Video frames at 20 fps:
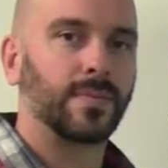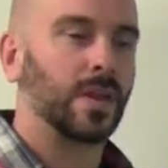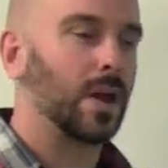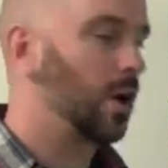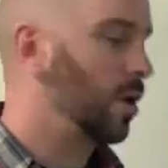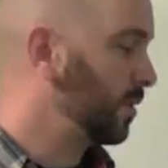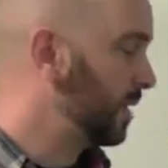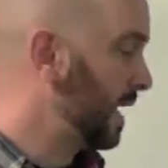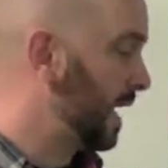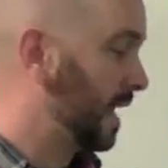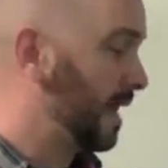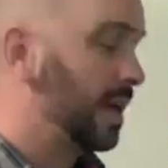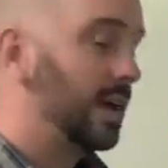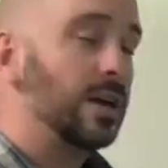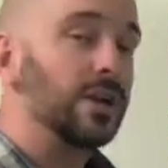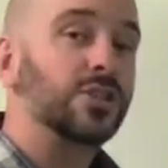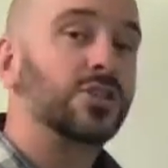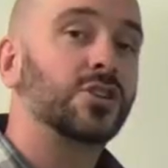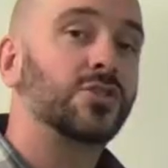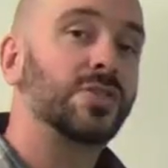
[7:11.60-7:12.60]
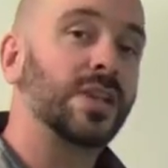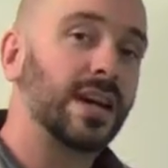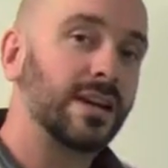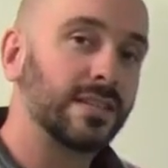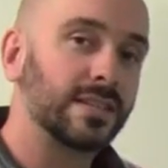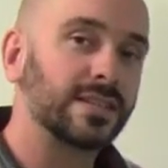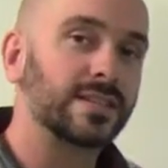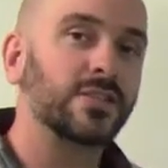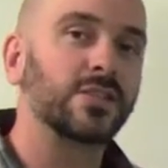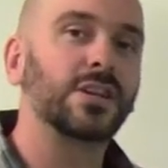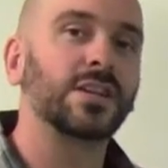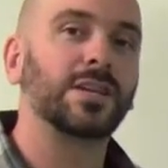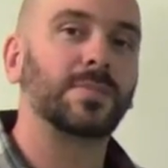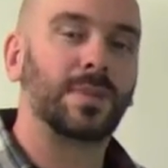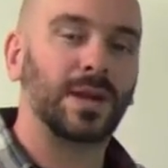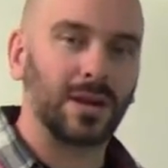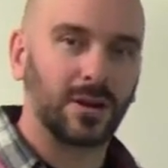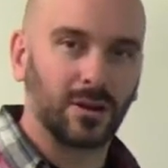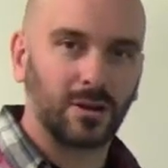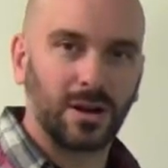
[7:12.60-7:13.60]
Okay, so now let's look at the
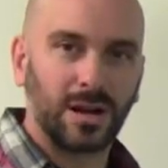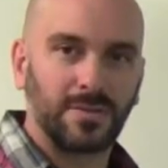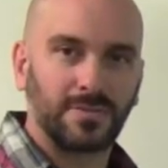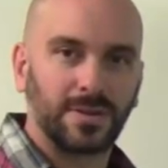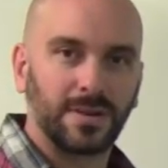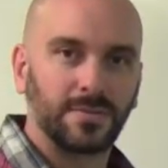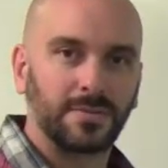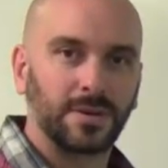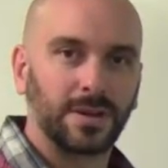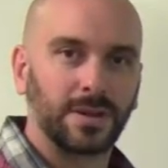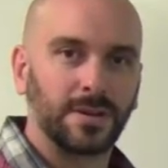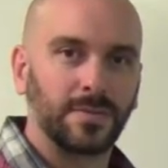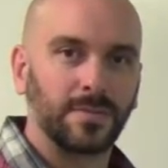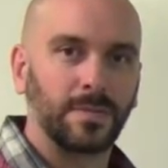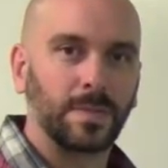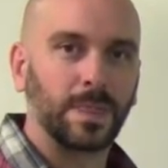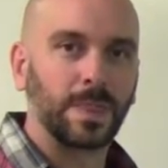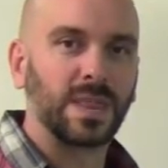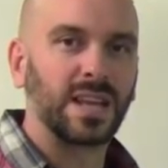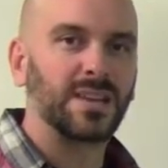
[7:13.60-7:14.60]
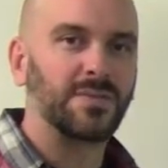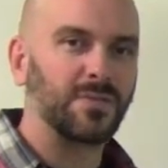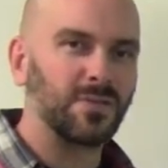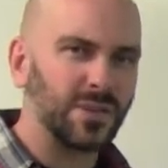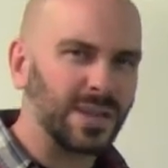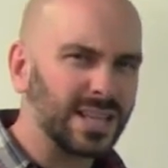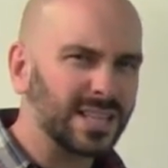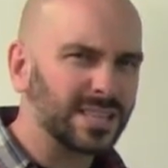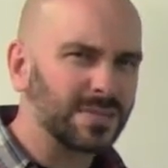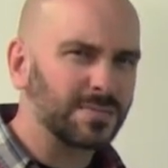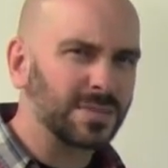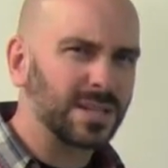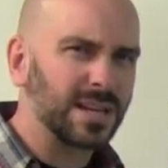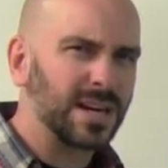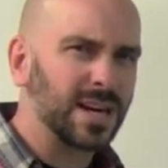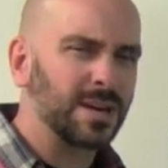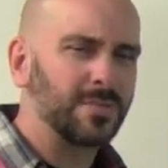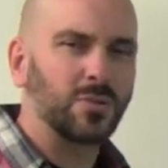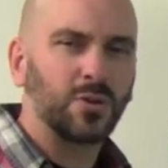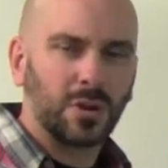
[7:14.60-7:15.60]
paragraph I've written. If you need some
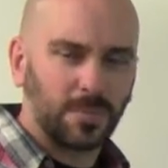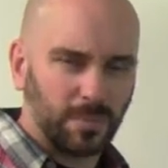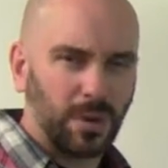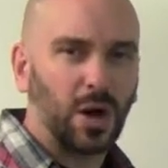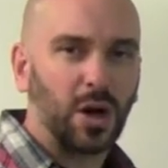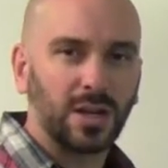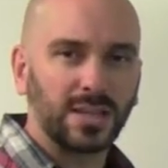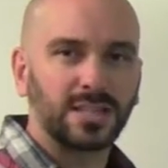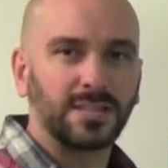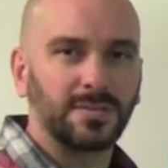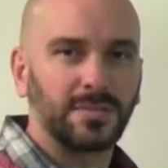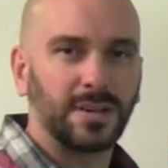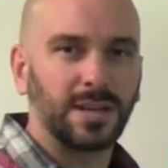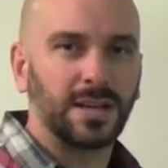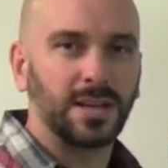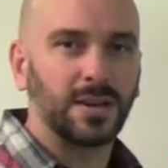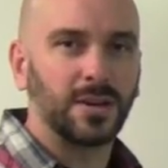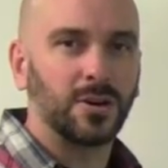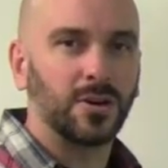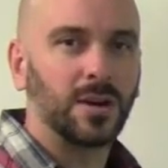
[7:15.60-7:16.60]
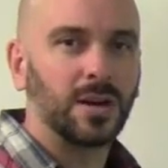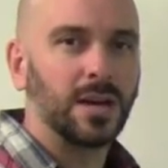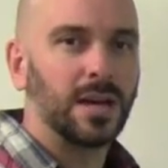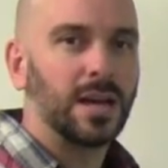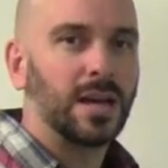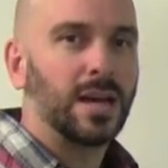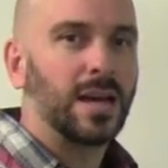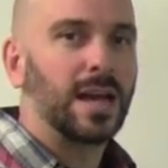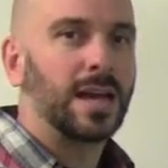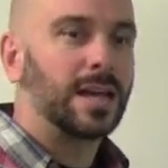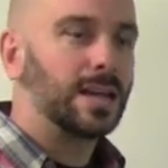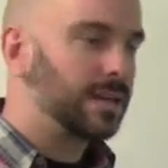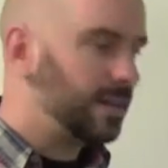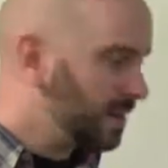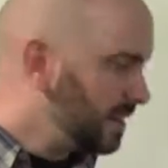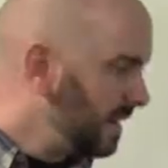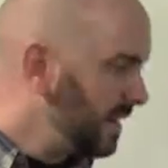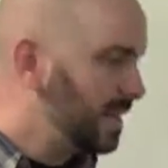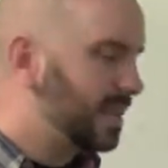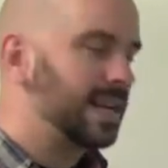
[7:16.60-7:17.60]
time, you can pause the video and
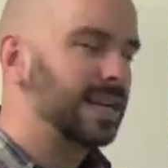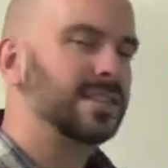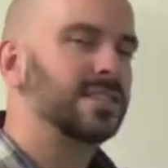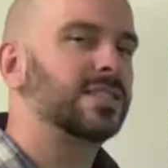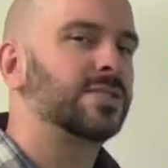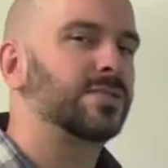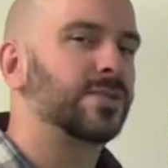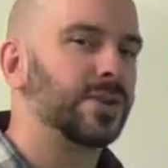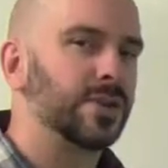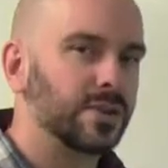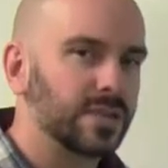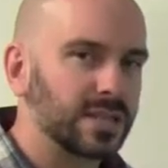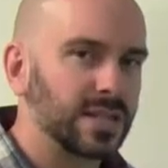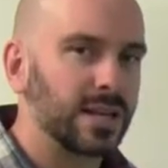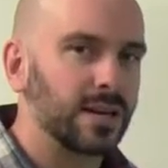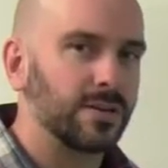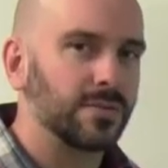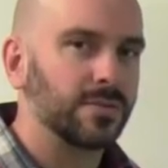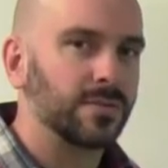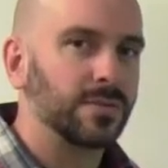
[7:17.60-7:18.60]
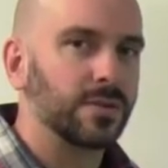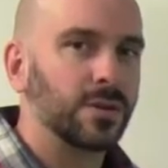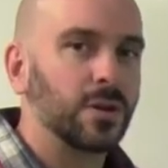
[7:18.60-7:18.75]
take guesses for yourself.